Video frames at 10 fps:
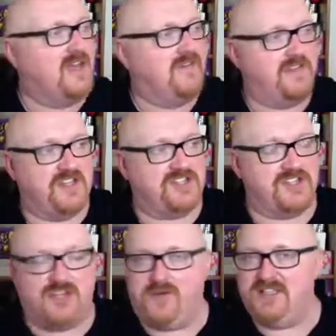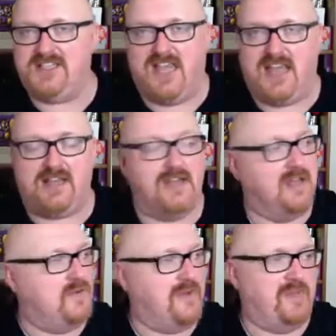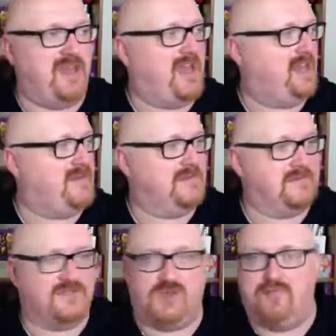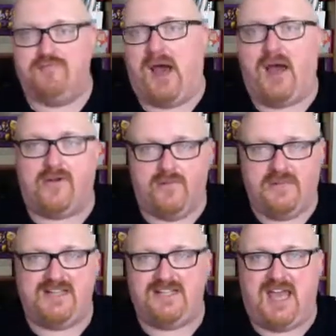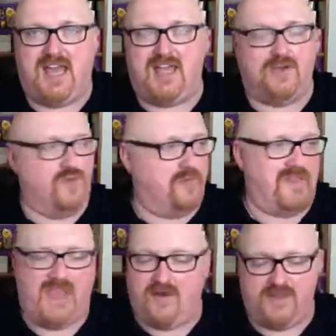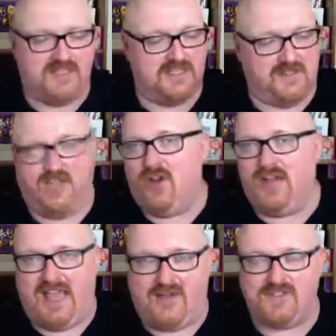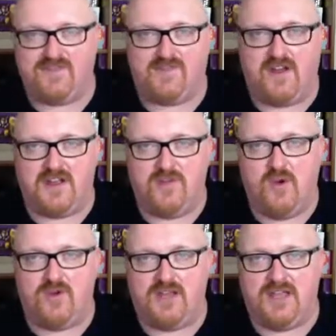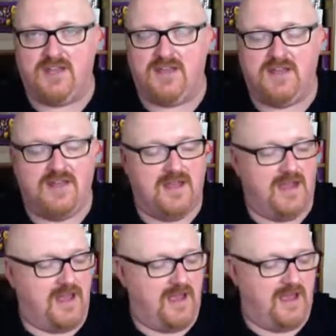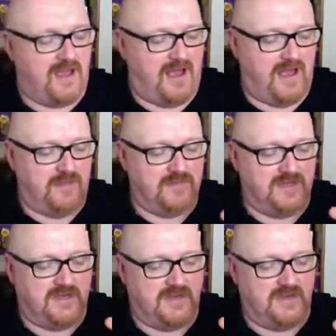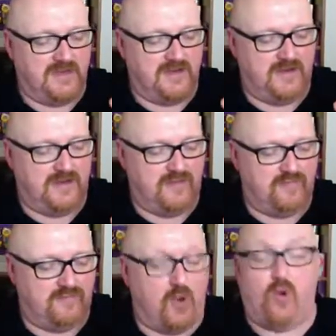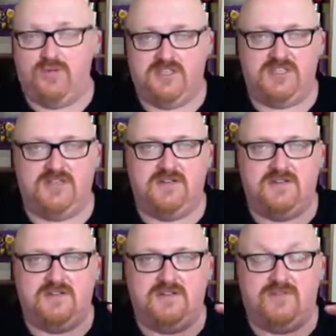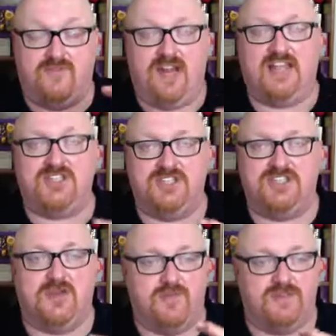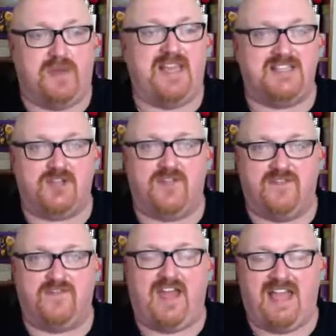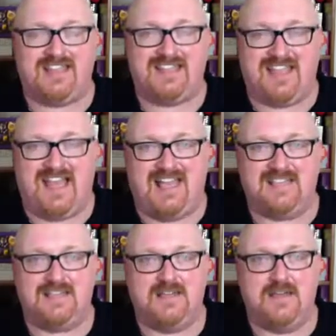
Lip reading: finished the show at 10. We'd be in some bar at midday and we'd be there until the early hours of Friday morning. But the relationship was based on the fact that